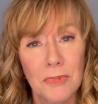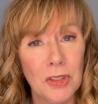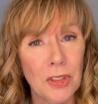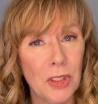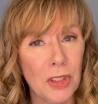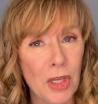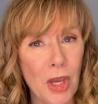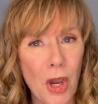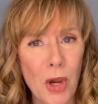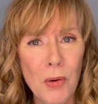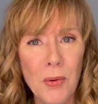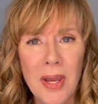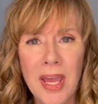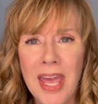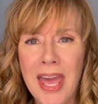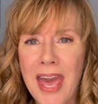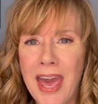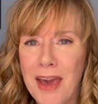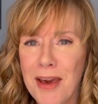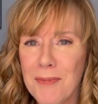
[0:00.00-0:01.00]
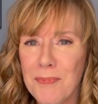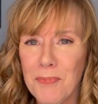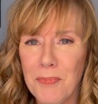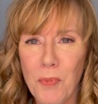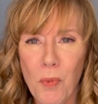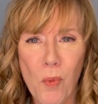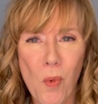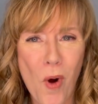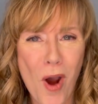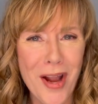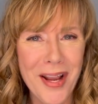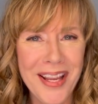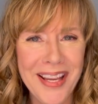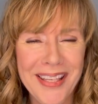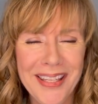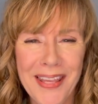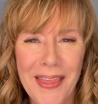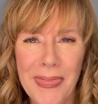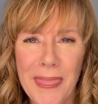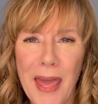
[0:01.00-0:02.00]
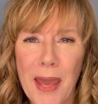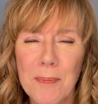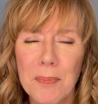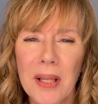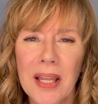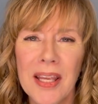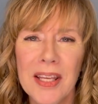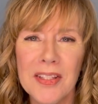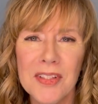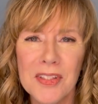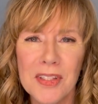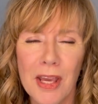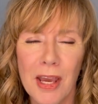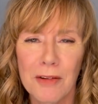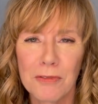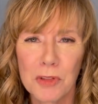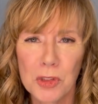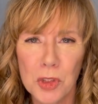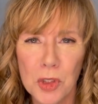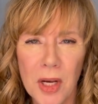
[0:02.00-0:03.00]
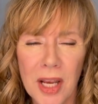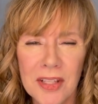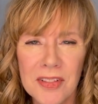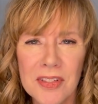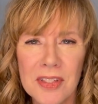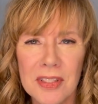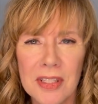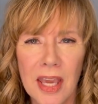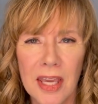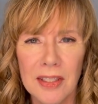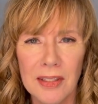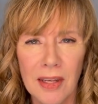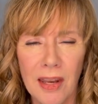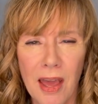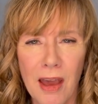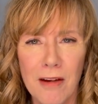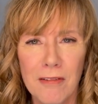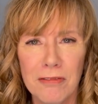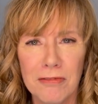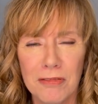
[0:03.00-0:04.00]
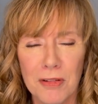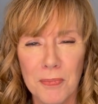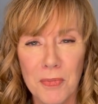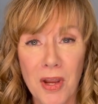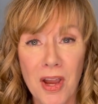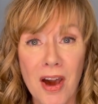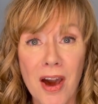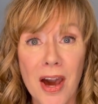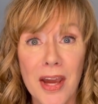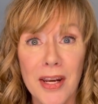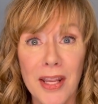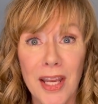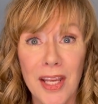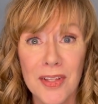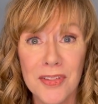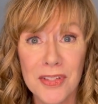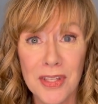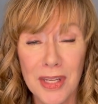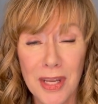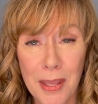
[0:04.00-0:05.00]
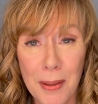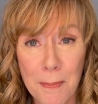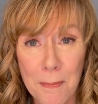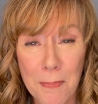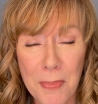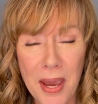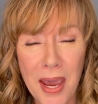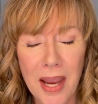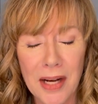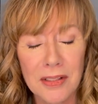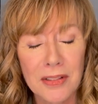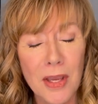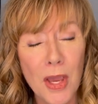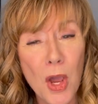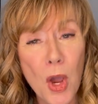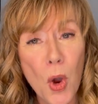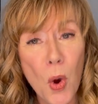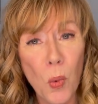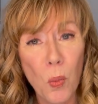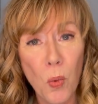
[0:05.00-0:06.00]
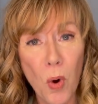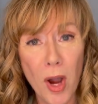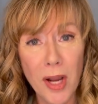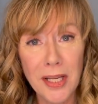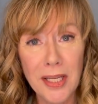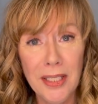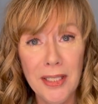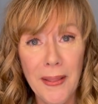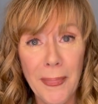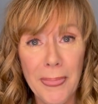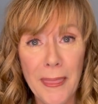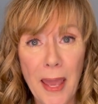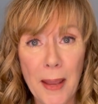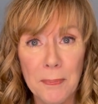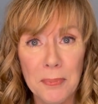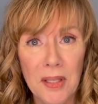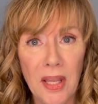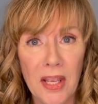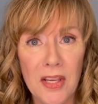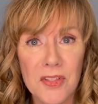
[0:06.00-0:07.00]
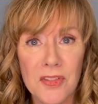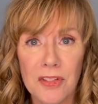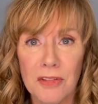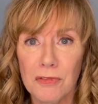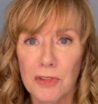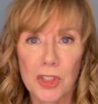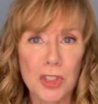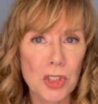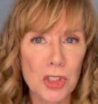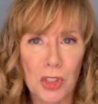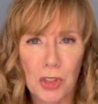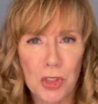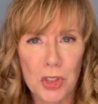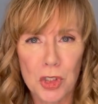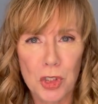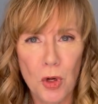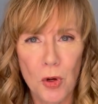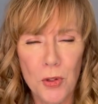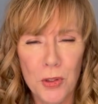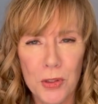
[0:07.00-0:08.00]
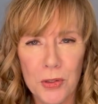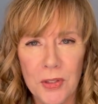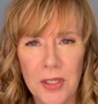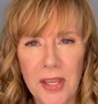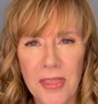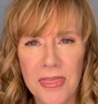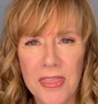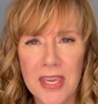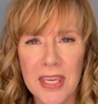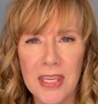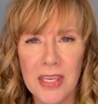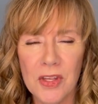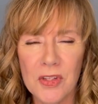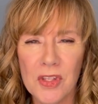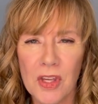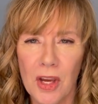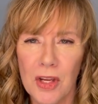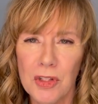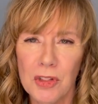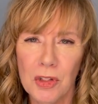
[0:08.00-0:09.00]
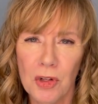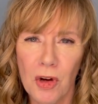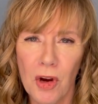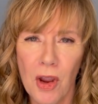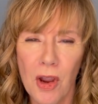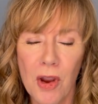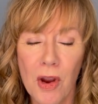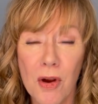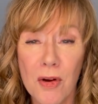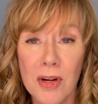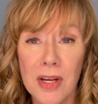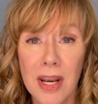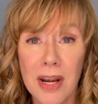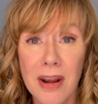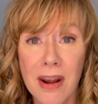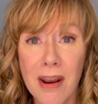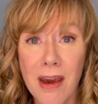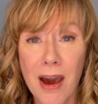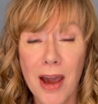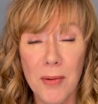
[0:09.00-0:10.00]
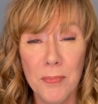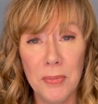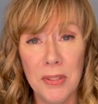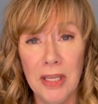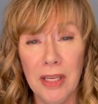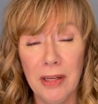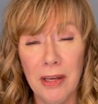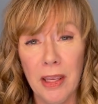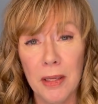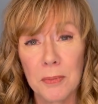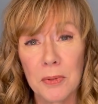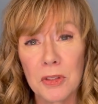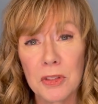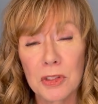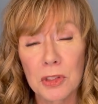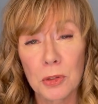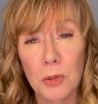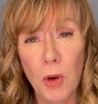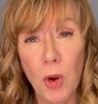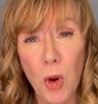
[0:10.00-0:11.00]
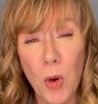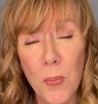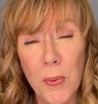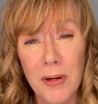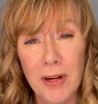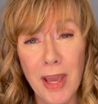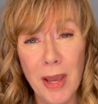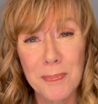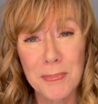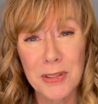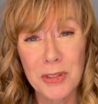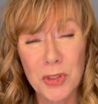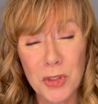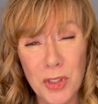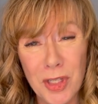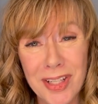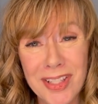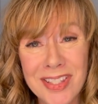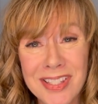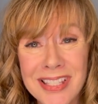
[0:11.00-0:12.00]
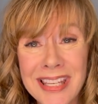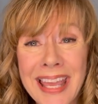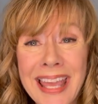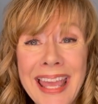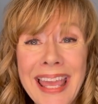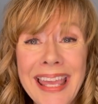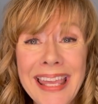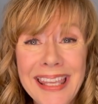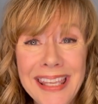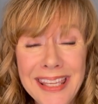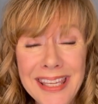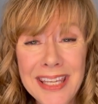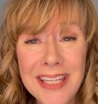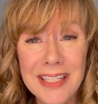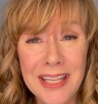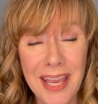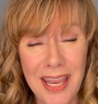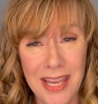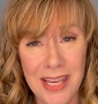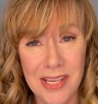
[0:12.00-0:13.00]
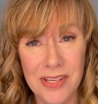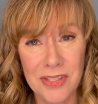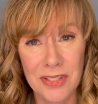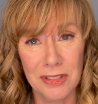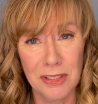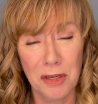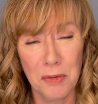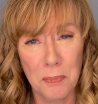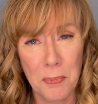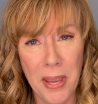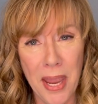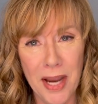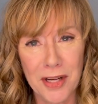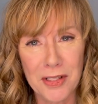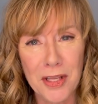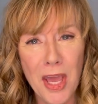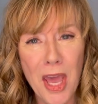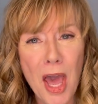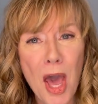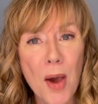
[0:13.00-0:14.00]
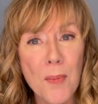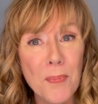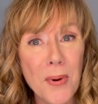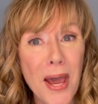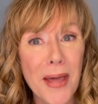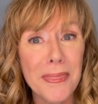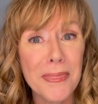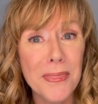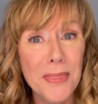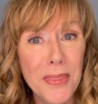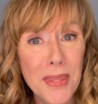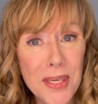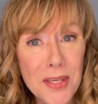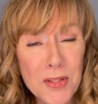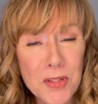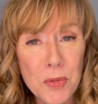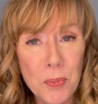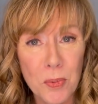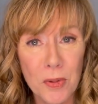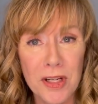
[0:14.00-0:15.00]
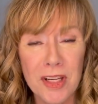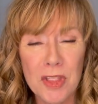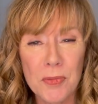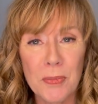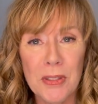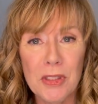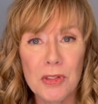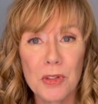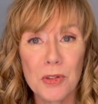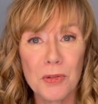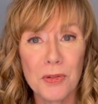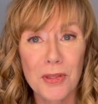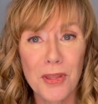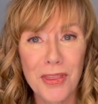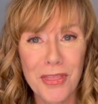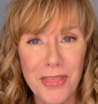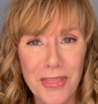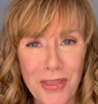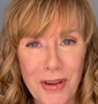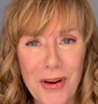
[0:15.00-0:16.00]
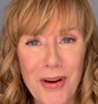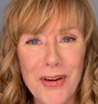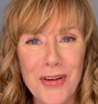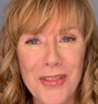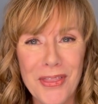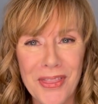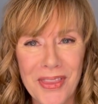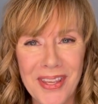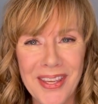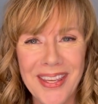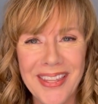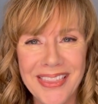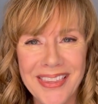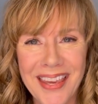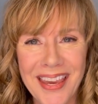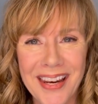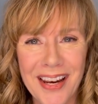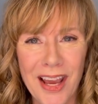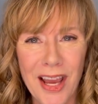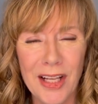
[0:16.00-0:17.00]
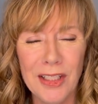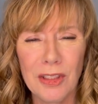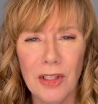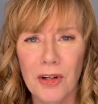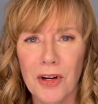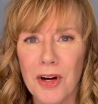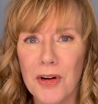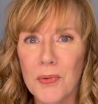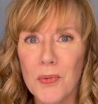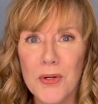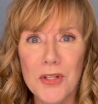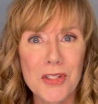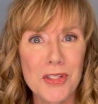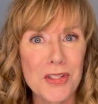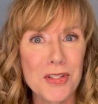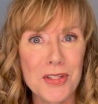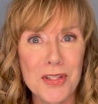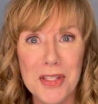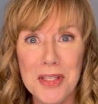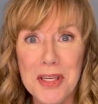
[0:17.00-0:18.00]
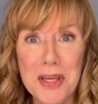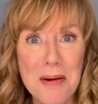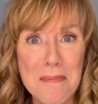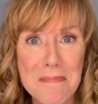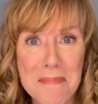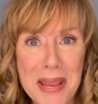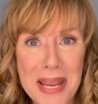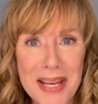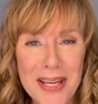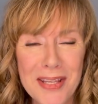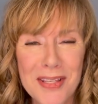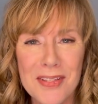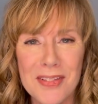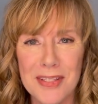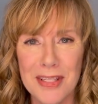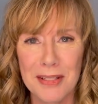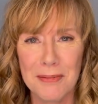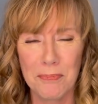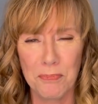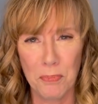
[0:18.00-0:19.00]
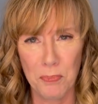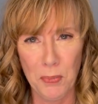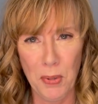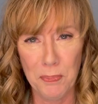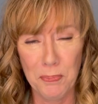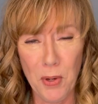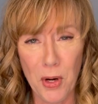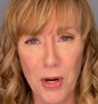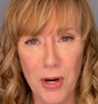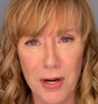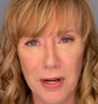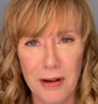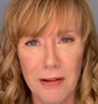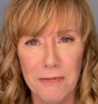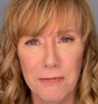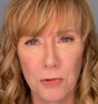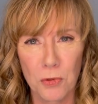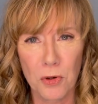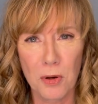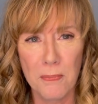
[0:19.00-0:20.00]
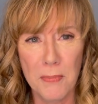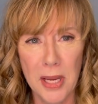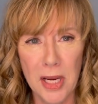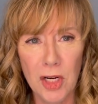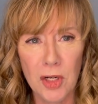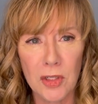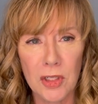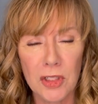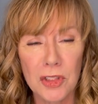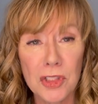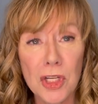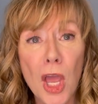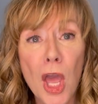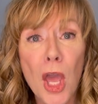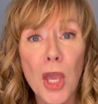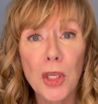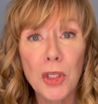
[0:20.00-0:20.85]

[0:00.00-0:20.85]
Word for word: You know, walking in that place of trust and love from God has an impact. Walking in that place of just shouldering things on your own and not being able to open up and trust, it has an impact. But this brings me to the third thing that I learned, which is the amazing part for marriage.